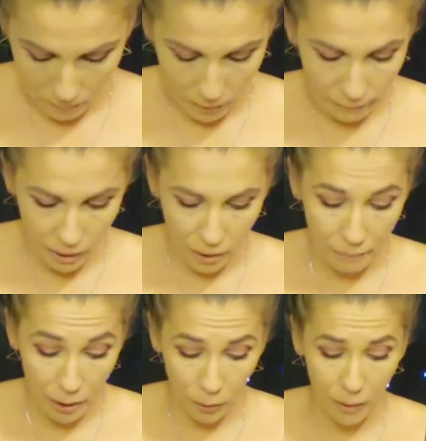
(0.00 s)
Very,
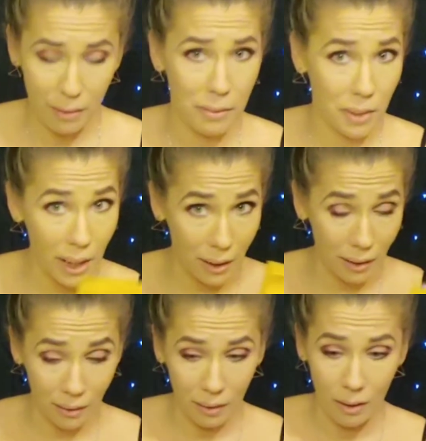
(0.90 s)
very thin
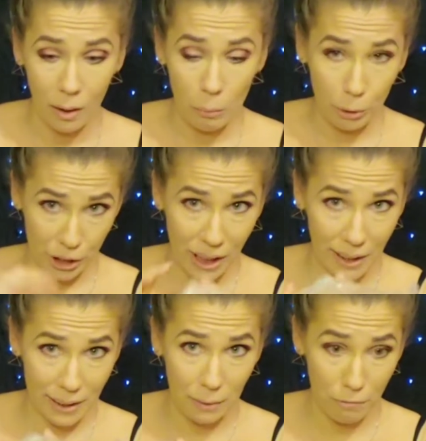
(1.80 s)

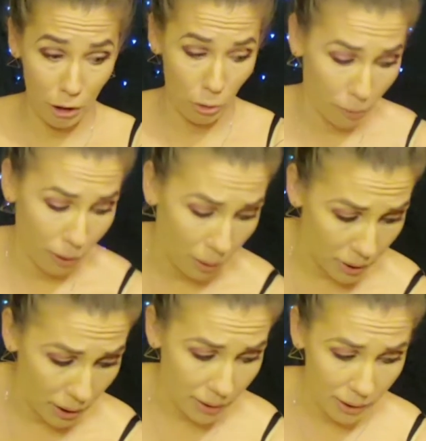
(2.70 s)
protective film around
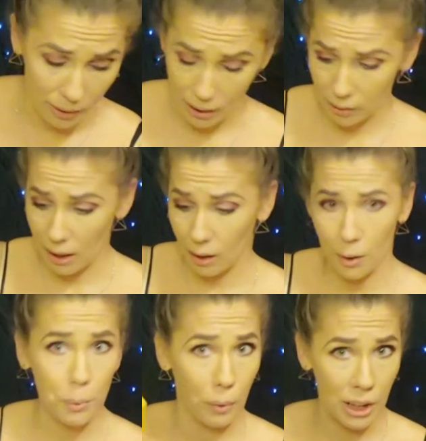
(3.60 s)
it. Not that good,
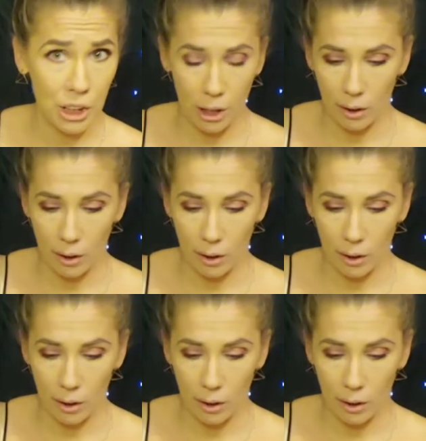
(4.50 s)
wish.